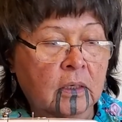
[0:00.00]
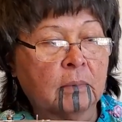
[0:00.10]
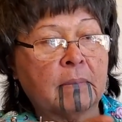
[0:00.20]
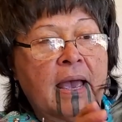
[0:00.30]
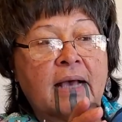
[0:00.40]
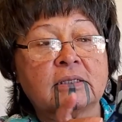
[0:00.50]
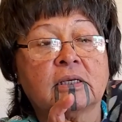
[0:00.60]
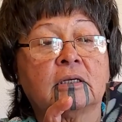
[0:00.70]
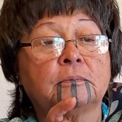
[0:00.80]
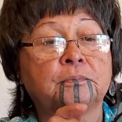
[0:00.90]
mask.
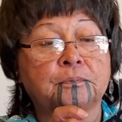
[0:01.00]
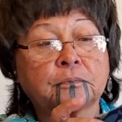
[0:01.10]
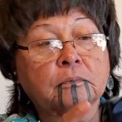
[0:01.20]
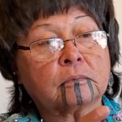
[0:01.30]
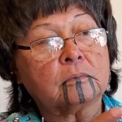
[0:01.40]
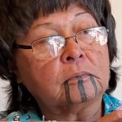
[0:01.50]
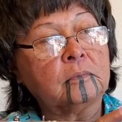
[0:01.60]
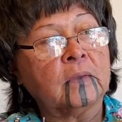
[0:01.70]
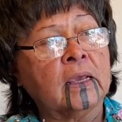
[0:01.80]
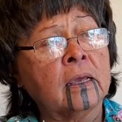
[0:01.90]

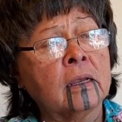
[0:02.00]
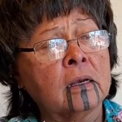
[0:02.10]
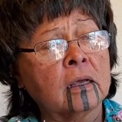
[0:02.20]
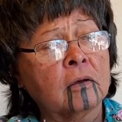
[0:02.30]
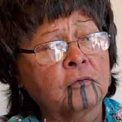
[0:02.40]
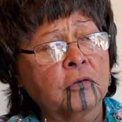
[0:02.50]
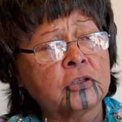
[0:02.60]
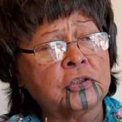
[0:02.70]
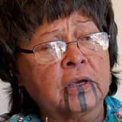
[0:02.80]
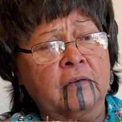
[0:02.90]
And first
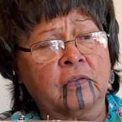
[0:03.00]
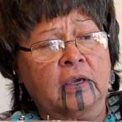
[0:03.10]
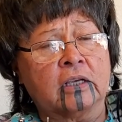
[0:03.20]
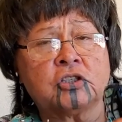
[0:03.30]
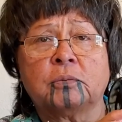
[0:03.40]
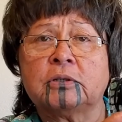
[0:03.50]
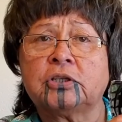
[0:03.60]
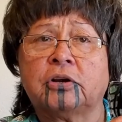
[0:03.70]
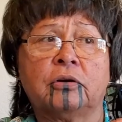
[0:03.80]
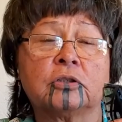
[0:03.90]
you have to get your
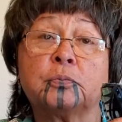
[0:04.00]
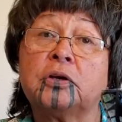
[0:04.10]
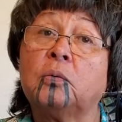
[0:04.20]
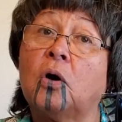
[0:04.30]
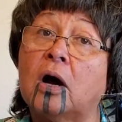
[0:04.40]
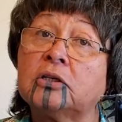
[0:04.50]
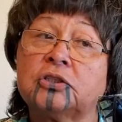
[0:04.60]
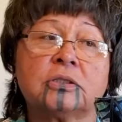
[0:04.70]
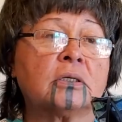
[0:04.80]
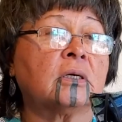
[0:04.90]
materials
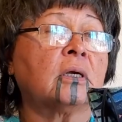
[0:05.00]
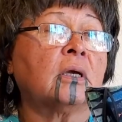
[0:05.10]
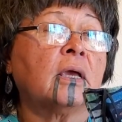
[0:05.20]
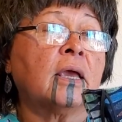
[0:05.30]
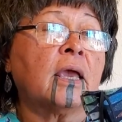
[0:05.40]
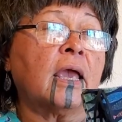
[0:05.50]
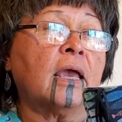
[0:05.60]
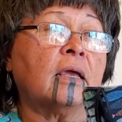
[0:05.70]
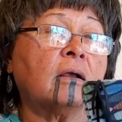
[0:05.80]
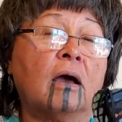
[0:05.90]
pre-washed
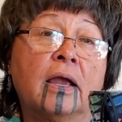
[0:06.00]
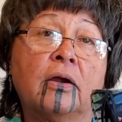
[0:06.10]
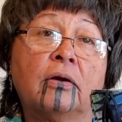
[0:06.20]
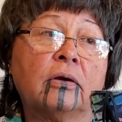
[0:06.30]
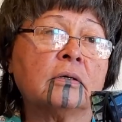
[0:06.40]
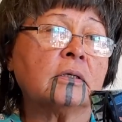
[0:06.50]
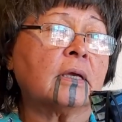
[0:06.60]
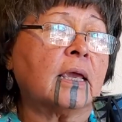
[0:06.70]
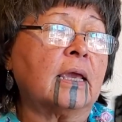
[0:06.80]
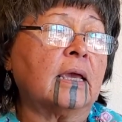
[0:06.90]
and ironed,
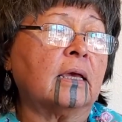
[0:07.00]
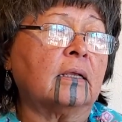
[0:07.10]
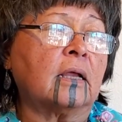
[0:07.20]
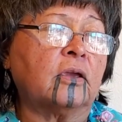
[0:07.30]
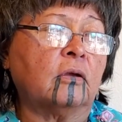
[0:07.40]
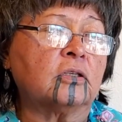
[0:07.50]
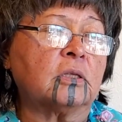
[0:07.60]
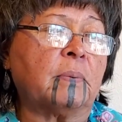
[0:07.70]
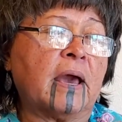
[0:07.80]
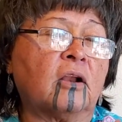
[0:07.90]
and I use the
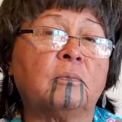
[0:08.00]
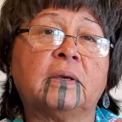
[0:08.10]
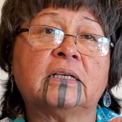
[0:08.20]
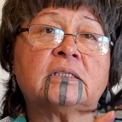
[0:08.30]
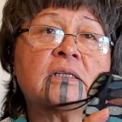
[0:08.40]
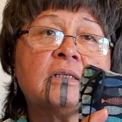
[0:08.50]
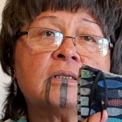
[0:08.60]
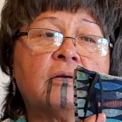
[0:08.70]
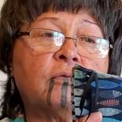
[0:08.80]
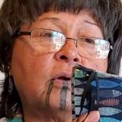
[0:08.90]
pattern pieces
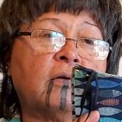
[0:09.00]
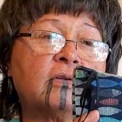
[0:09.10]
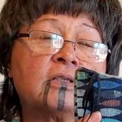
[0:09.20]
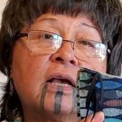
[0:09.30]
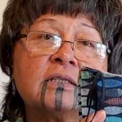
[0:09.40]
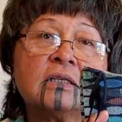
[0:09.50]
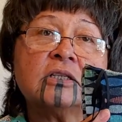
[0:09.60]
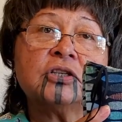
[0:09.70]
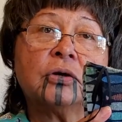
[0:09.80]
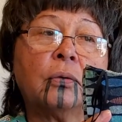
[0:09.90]
of whatever size it
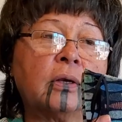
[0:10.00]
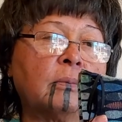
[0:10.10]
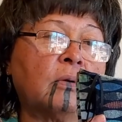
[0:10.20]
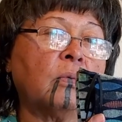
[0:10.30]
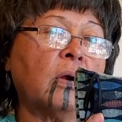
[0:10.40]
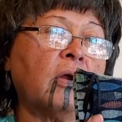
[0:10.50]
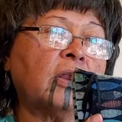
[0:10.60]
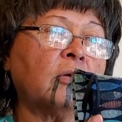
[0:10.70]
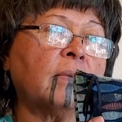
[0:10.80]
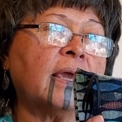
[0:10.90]
is you're going to be wearing
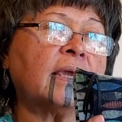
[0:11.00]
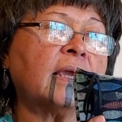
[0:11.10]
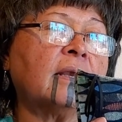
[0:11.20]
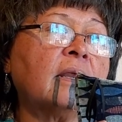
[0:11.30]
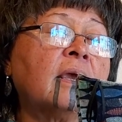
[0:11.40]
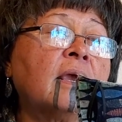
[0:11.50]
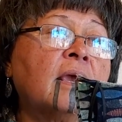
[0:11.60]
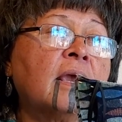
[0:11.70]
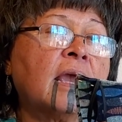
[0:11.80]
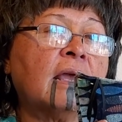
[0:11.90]
or making,
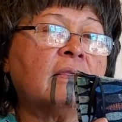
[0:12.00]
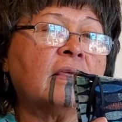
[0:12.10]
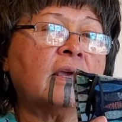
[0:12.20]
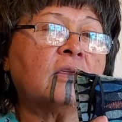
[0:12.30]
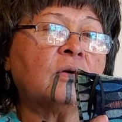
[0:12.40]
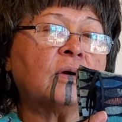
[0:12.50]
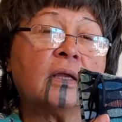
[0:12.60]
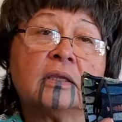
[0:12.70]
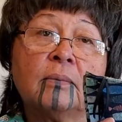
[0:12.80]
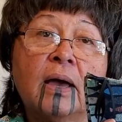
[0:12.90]
and then you cut
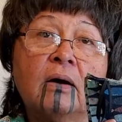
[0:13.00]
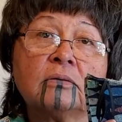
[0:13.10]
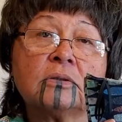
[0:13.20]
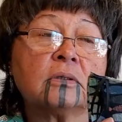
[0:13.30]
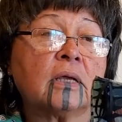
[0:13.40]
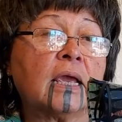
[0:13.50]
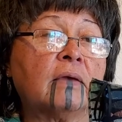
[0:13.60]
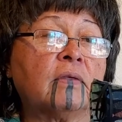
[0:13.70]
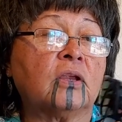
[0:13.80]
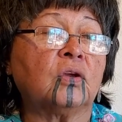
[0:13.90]
them out, and
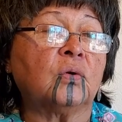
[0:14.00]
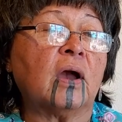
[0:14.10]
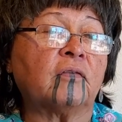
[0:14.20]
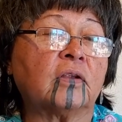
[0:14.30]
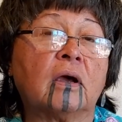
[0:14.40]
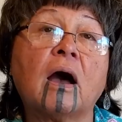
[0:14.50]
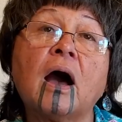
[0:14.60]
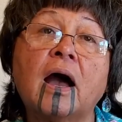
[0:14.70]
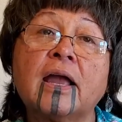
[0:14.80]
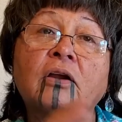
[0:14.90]
then you have to
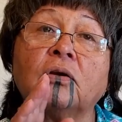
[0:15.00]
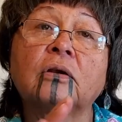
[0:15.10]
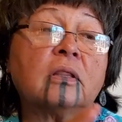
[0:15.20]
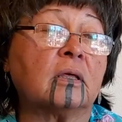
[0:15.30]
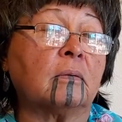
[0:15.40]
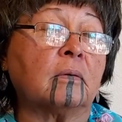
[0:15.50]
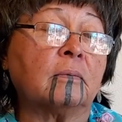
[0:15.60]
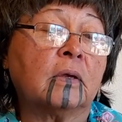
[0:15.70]
iron the